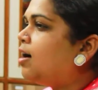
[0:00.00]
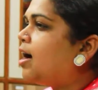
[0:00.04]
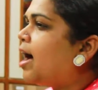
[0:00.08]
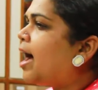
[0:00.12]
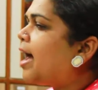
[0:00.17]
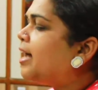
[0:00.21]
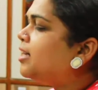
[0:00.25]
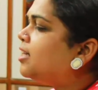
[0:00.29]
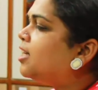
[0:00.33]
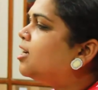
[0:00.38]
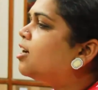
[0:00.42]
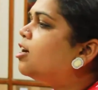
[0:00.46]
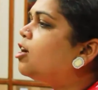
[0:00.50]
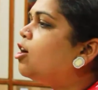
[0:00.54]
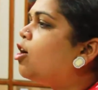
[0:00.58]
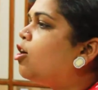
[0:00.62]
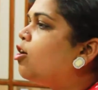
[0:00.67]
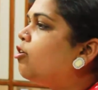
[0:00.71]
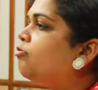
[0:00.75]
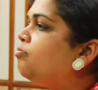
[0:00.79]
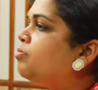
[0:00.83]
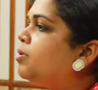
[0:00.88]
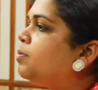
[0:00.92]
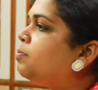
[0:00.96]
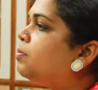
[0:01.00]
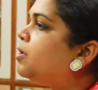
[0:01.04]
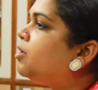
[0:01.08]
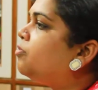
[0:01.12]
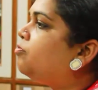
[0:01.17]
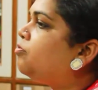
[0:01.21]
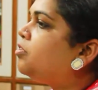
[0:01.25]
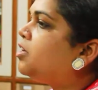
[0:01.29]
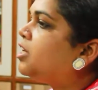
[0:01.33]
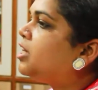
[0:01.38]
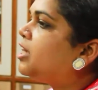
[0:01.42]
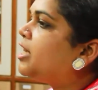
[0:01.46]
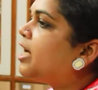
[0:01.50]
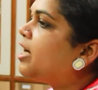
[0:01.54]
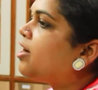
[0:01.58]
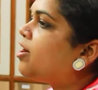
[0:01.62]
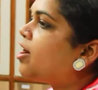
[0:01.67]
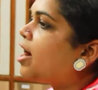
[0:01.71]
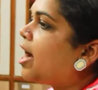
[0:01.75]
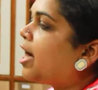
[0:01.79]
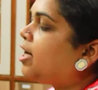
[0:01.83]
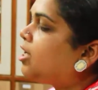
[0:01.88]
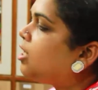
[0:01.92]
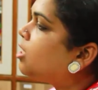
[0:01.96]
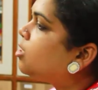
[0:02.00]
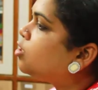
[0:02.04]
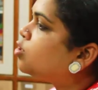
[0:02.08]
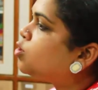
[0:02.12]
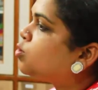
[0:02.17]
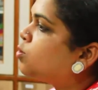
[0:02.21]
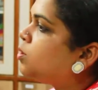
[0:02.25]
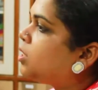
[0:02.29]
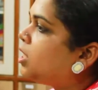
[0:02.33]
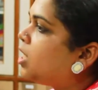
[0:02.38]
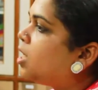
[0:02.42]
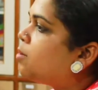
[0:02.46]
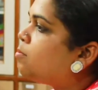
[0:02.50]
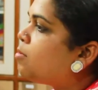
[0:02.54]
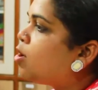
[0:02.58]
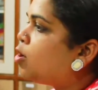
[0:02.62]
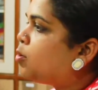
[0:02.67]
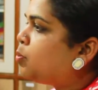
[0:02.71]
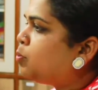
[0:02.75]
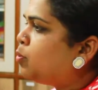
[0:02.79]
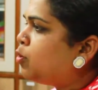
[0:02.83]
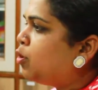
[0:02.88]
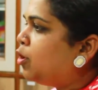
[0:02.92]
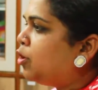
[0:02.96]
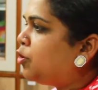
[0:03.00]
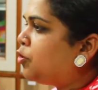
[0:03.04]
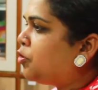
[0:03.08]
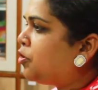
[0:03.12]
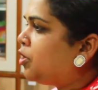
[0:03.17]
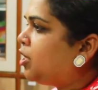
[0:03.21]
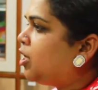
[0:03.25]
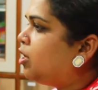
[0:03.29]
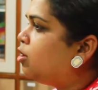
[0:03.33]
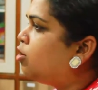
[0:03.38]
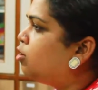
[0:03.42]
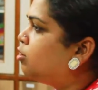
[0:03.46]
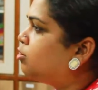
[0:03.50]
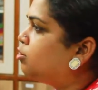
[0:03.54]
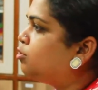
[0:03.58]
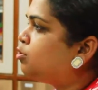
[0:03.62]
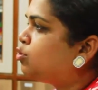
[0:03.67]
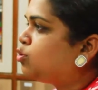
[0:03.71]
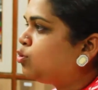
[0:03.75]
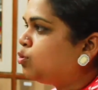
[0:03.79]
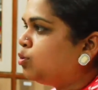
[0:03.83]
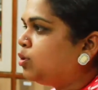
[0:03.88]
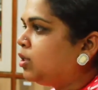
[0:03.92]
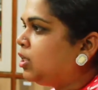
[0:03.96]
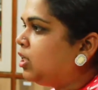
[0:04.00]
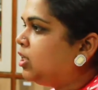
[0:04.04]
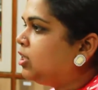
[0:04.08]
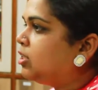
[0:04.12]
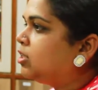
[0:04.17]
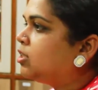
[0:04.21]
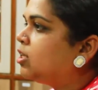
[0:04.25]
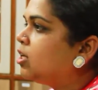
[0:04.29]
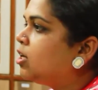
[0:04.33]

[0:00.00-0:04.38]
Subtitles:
I think a lot of people feel that writing is only about poetry or stories